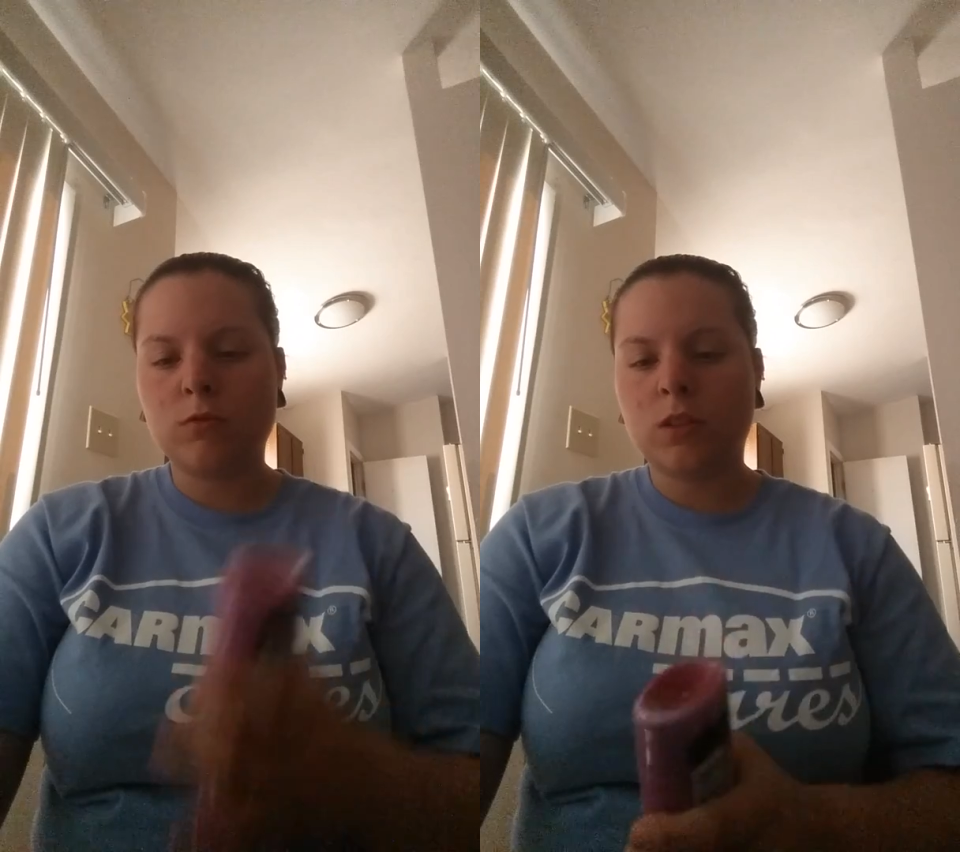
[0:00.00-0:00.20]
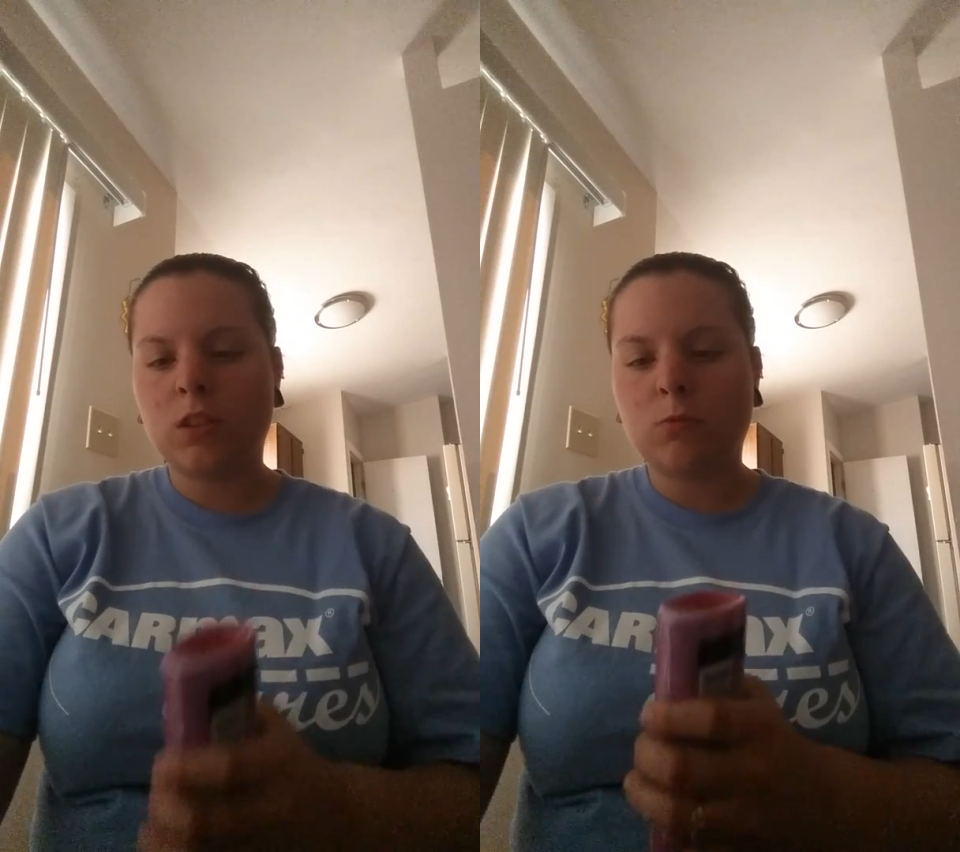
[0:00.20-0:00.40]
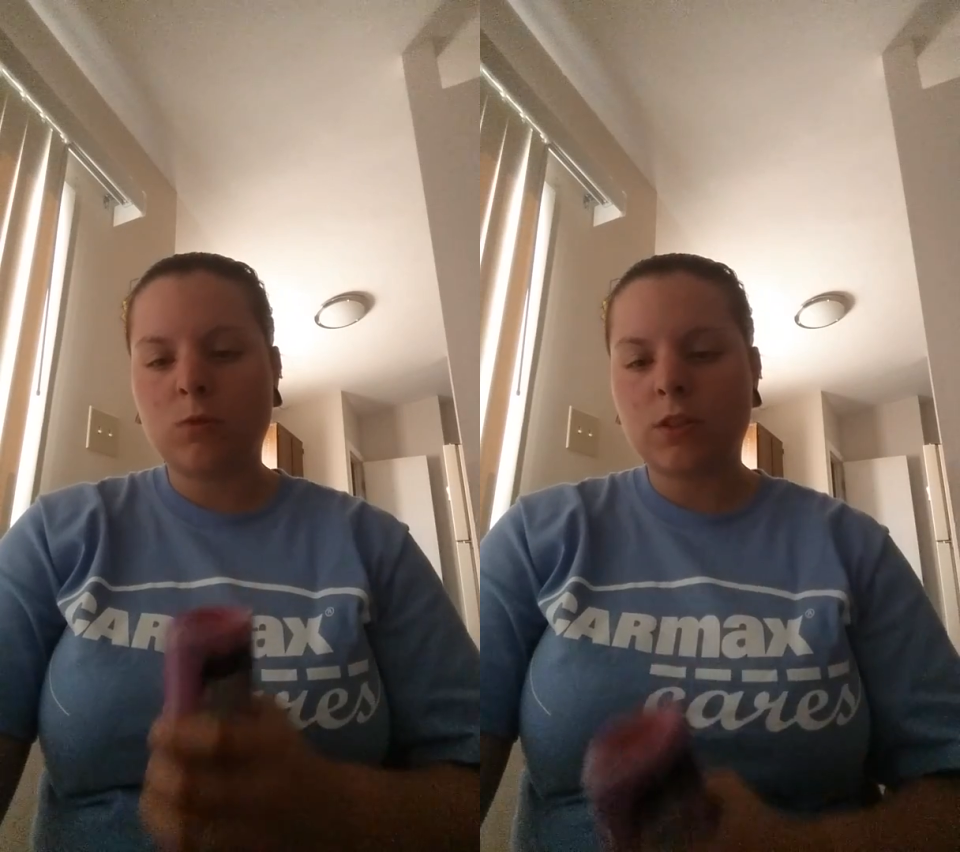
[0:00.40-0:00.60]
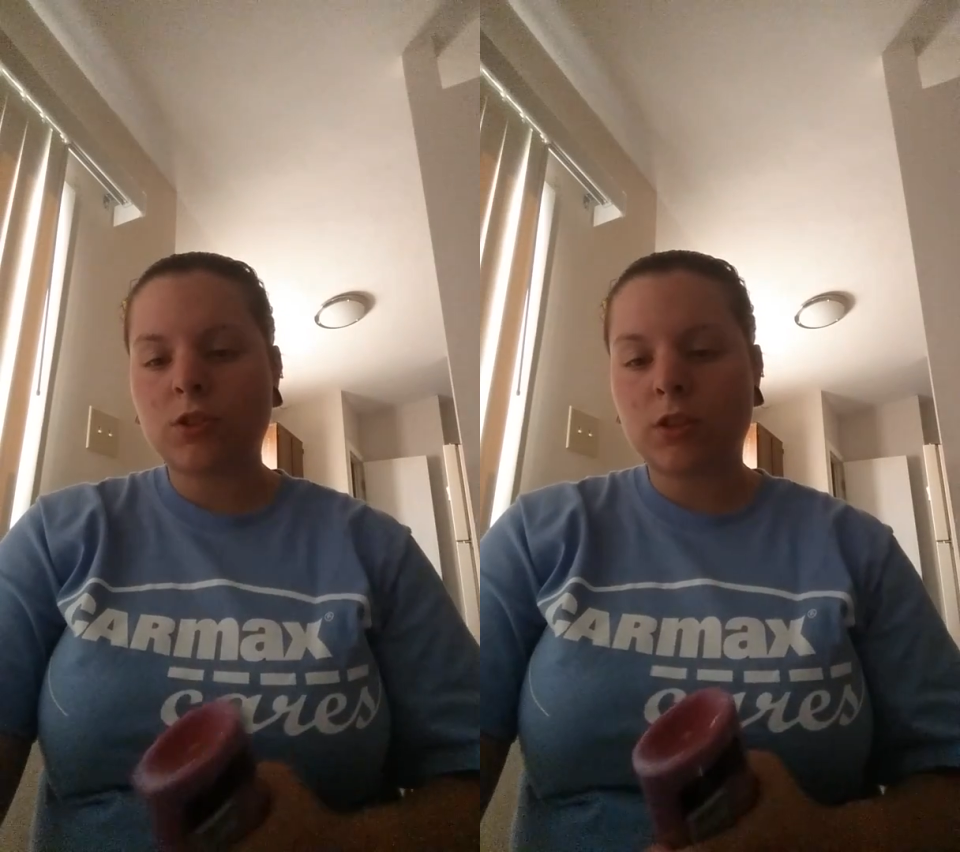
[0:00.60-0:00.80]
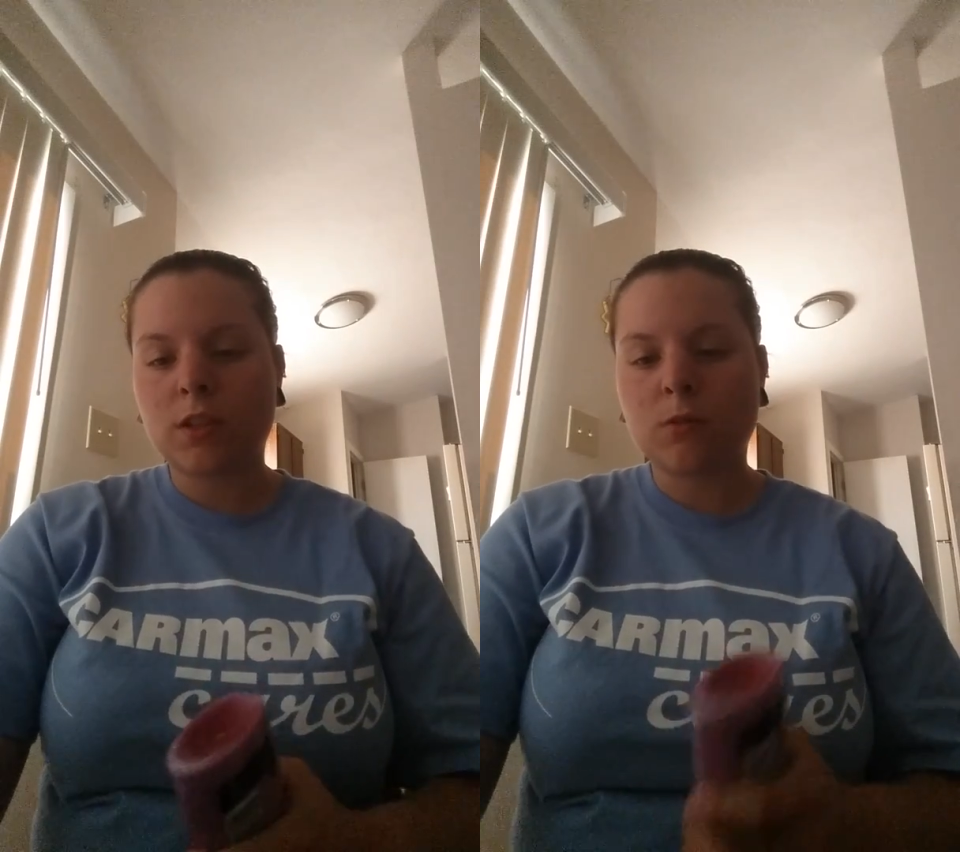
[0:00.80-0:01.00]
only
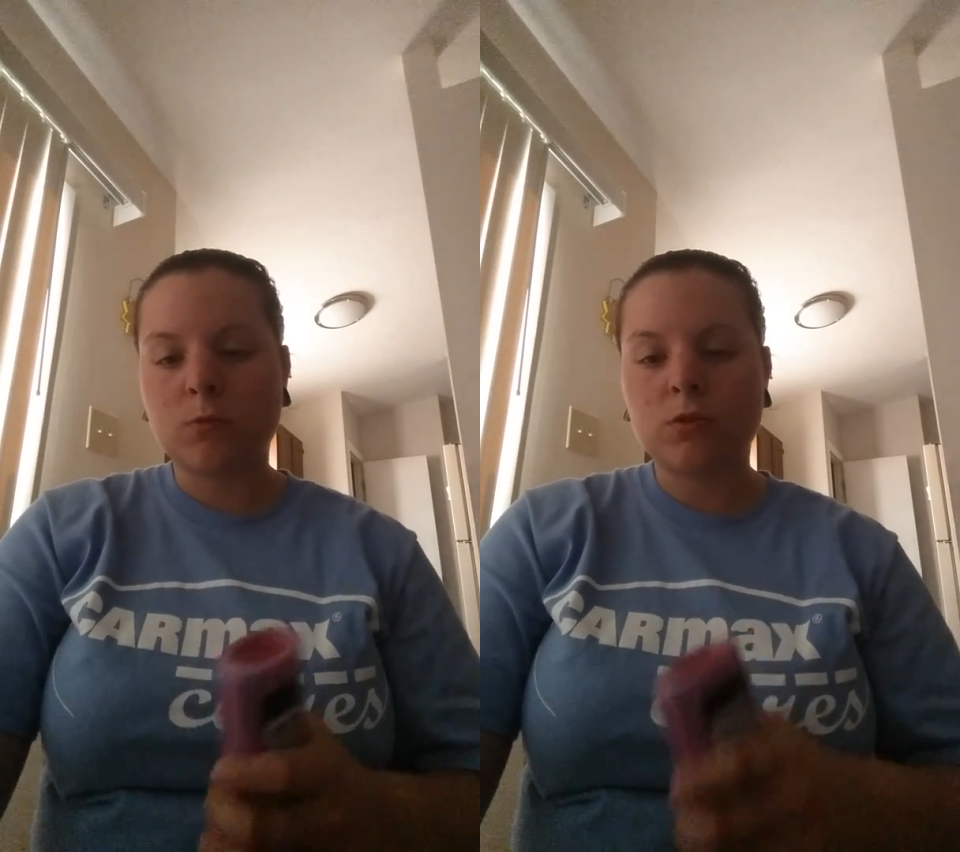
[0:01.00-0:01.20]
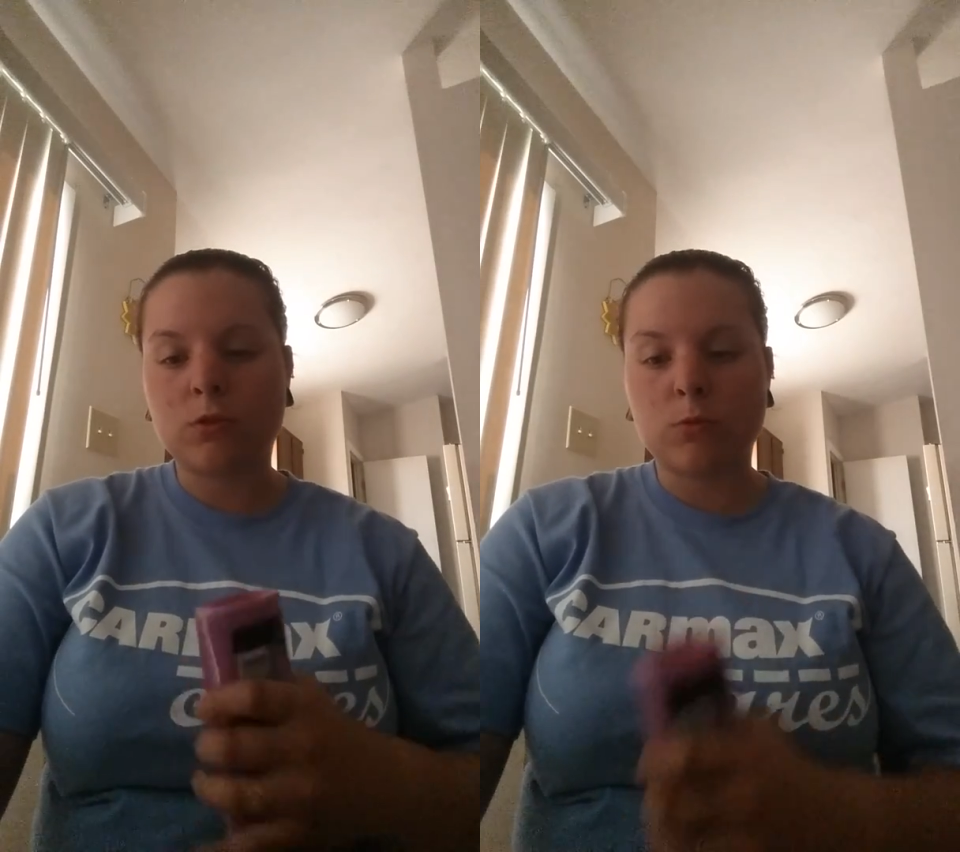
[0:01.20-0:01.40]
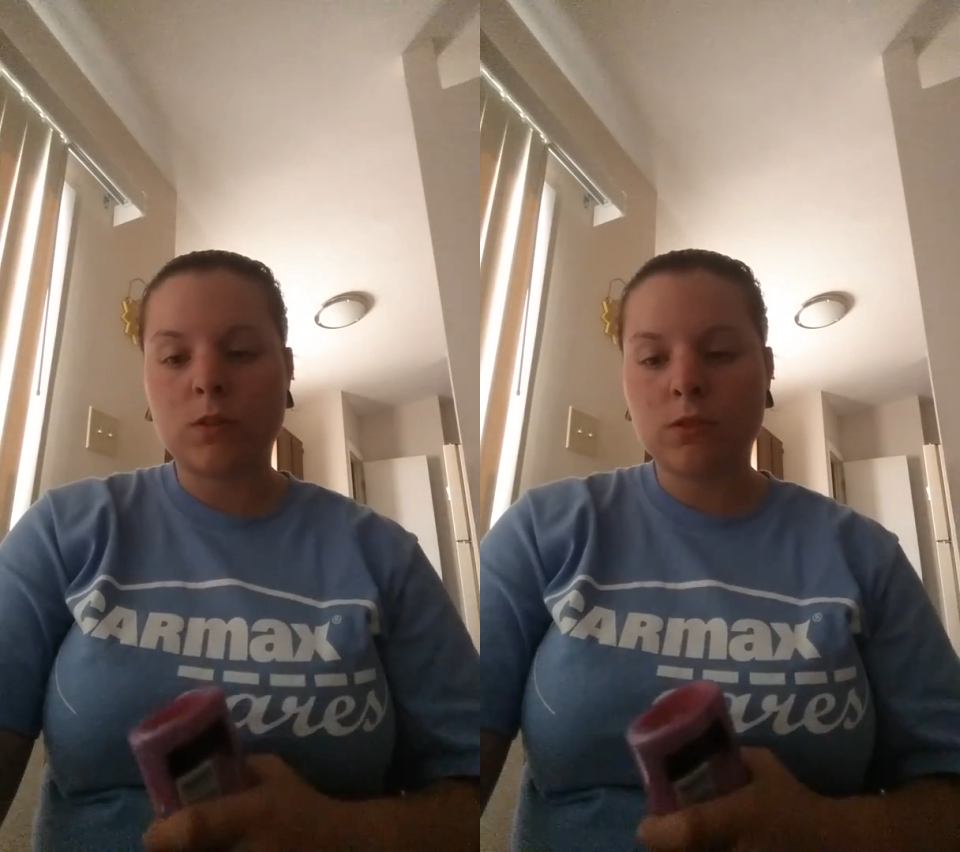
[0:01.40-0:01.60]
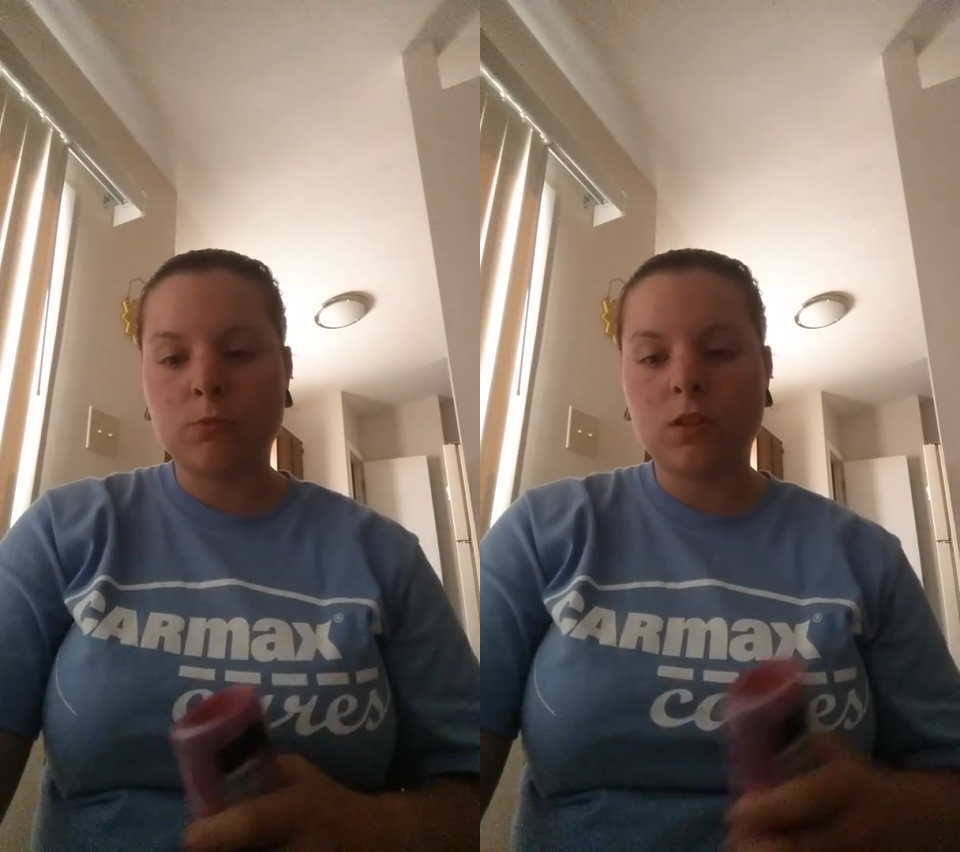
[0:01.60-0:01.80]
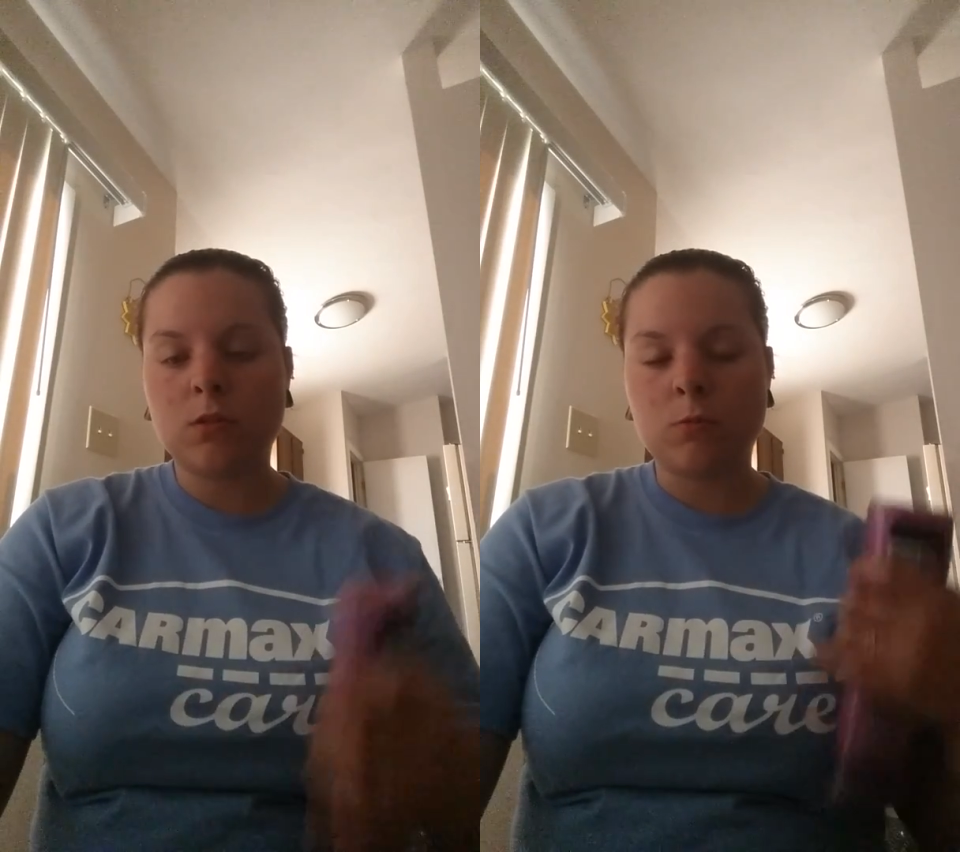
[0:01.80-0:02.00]
wash your hair once or twice
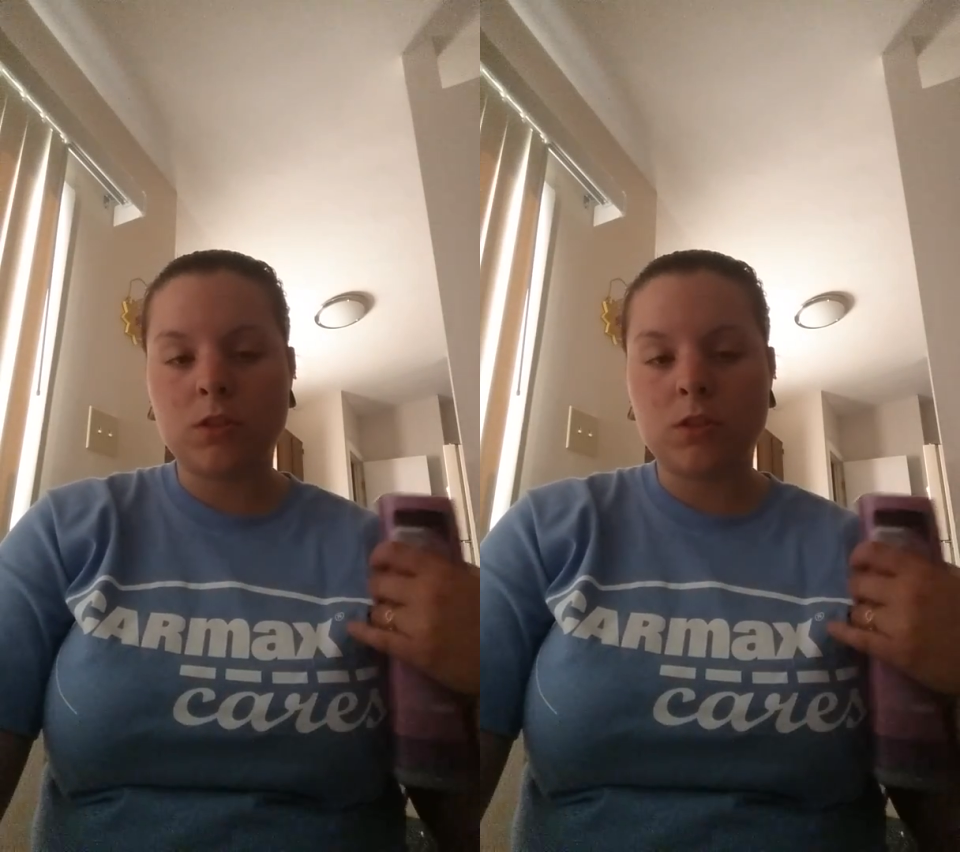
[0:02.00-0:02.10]
a week,